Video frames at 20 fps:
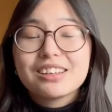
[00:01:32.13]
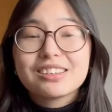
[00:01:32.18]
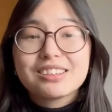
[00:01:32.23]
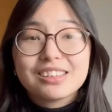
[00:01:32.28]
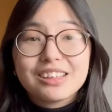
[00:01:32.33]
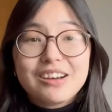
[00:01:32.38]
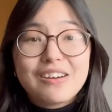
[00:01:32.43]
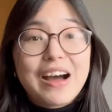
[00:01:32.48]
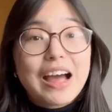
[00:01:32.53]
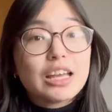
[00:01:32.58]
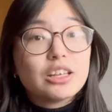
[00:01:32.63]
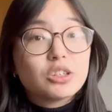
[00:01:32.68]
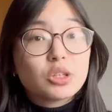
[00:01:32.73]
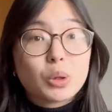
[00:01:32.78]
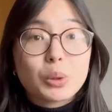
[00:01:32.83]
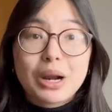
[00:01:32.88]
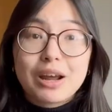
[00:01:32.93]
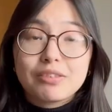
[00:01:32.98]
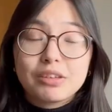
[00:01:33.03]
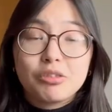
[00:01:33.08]
so I
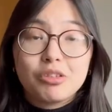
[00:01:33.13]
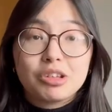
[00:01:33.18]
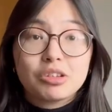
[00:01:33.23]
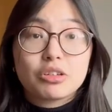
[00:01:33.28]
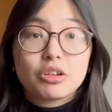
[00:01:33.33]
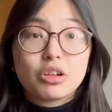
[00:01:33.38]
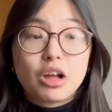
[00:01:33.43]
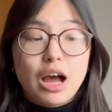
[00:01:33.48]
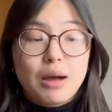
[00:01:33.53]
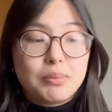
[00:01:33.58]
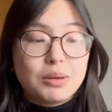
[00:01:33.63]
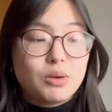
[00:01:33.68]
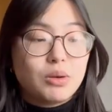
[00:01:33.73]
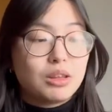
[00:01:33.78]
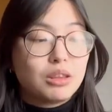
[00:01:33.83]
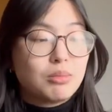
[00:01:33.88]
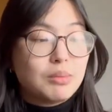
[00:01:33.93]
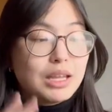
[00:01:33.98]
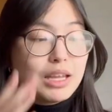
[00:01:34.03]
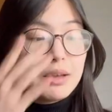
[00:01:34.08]
don't have the physical copy
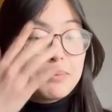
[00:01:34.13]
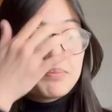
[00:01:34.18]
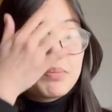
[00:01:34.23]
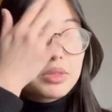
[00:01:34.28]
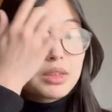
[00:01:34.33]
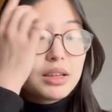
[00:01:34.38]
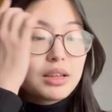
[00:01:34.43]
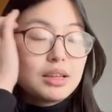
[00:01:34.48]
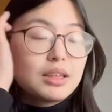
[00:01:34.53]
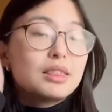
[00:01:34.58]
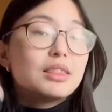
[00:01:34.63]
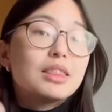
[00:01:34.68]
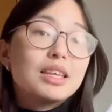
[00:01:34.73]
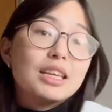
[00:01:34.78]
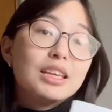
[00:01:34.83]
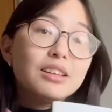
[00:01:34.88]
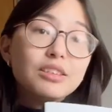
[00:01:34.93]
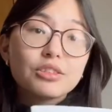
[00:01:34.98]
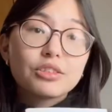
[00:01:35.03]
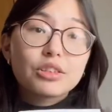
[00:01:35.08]
with me.
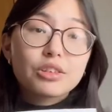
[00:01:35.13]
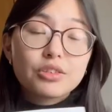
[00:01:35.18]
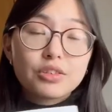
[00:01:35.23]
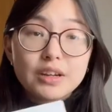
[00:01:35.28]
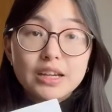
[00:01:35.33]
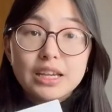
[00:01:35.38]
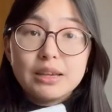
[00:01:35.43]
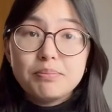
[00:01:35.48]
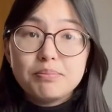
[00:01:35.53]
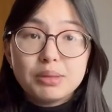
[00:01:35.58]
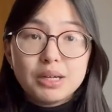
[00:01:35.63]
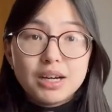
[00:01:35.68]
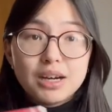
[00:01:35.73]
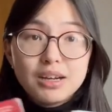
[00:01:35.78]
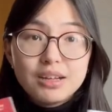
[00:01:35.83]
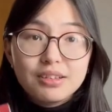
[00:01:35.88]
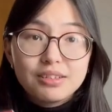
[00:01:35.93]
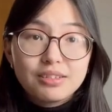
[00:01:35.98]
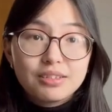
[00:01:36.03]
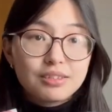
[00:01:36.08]
These three
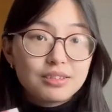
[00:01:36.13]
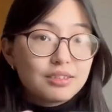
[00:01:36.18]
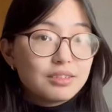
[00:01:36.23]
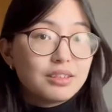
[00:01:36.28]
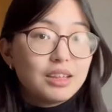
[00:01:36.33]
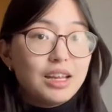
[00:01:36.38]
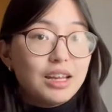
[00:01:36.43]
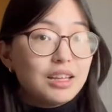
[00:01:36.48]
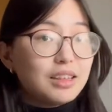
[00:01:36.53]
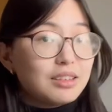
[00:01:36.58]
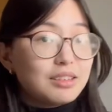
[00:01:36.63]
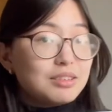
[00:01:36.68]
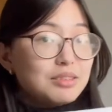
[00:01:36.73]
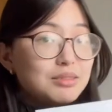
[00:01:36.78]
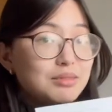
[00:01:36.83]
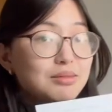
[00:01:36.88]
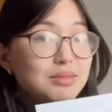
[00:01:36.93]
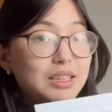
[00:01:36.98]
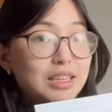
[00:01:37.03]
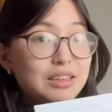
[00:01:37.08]
books, and
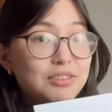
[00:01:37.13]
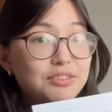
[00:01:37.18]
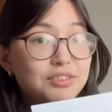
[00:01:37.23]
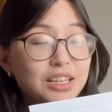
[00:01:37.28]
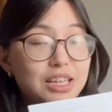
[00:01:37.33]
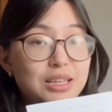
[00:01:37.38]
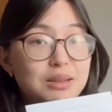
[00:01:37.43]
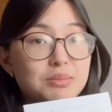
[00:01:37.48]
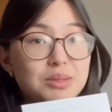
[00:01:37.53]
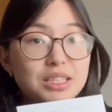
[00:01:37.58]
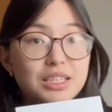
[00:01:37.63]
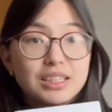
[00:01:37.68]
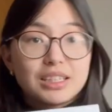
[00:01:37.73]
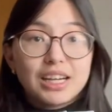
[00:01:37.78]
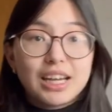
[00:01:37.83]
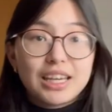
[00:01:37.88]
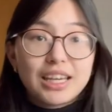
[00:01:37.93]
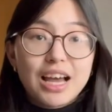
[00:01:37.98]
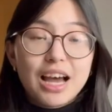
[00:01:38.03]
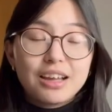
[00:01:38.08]
Inflamed here,
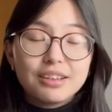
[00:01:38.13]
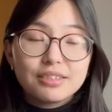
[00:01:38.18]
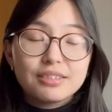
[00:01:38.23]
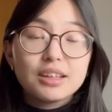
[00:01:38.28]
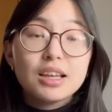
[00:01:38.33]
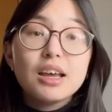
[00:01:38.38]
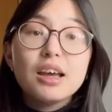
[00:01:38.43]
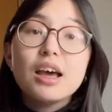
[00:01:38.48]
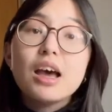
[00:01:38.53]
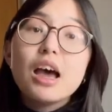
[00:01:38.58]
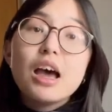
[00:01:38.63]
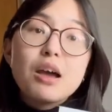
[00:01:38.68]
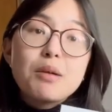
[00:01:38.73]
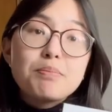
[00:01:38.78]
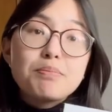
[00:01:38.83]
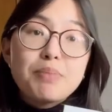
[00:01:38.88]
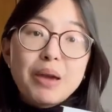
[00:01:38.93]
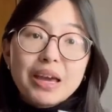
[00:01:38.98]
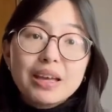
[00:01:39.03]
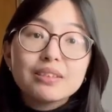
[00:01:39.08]
I guess,
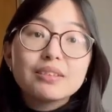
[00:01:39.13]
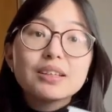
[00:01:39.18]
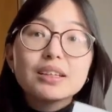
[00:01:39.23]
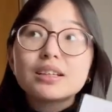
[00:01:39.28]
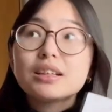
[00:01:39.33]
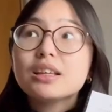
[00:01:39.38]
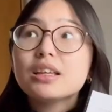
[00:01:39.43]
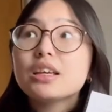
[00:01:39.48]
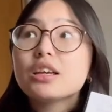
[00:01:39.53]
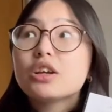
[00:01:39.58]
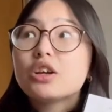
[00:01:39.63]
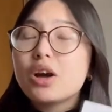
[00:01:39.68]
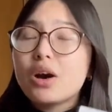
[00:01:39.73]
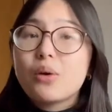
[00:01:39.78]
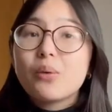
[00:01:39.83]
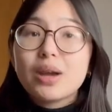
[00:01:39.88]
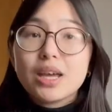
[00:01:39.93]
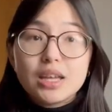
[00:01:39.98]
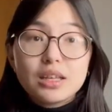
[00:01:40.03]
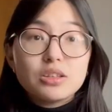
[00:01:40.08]
basically
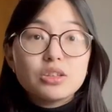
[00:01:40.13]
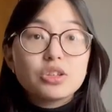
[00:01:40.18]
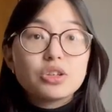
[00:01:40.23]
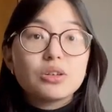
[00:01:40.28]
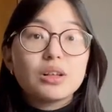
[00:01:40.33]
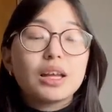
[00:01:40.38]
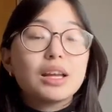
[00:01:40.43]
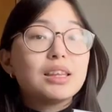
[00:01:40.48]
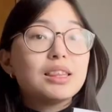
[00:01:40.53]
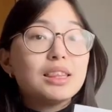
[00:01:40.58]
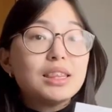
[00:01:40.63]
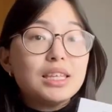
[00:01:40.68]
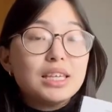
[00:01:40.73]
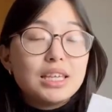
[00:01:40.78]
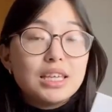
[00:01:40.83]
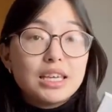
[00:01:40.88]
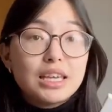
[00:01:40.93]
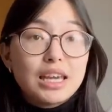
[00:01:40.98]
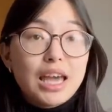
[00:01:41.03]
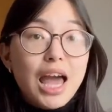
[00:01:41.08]
go into like
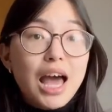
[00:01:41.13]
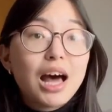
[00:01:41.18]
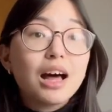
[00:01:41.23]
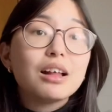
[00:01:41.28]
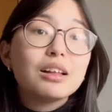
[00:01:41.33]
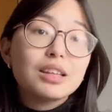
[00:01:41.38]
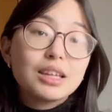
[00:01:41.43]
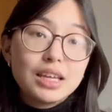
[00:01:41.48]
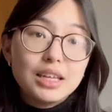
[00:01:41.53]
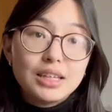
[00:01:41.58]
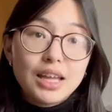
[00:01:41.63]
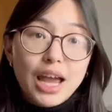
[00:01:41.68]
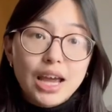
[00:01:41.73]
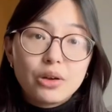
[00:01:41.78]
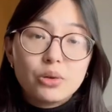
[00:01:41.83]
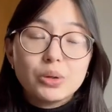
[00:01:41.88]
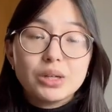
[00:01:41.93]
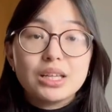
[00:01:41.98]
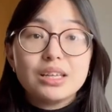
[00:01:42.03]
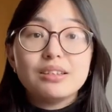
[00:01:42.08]
the health
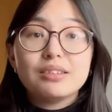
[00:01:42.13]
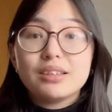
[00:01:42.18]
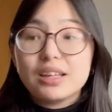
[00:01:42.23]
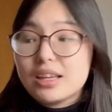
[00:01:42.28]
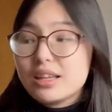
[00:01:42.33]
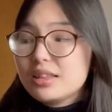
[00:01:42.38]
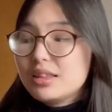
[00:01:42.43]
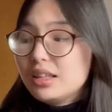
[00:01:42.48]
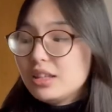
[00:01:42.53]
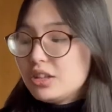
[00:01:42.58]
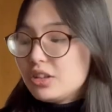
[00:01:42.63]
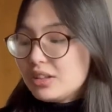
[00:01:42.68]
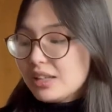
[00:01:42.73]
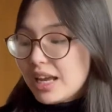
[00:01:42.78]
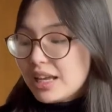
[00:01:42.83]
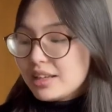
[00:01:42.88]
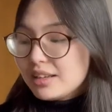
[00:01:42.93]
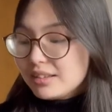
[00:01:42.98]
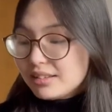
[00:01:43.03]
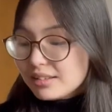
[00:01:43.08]
inequities in the
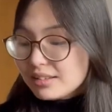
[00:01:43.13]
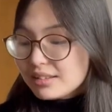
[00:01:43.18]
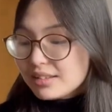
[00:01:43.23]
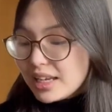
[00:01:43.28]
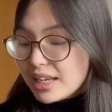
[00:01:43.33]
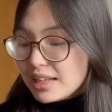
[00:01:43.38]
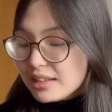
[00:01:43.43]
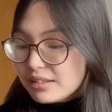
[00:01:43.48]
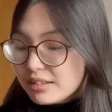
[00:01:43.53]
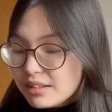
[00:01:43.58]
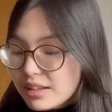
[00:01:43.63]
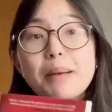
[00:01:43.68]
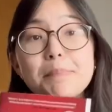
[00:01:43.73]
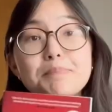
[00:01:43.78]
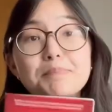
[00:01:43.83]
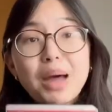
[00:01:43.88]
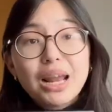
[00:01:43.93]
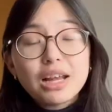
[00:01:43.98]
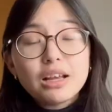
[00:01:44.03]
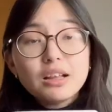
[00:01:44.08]
United States.
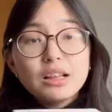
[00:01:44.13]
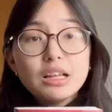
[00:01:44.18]
Medical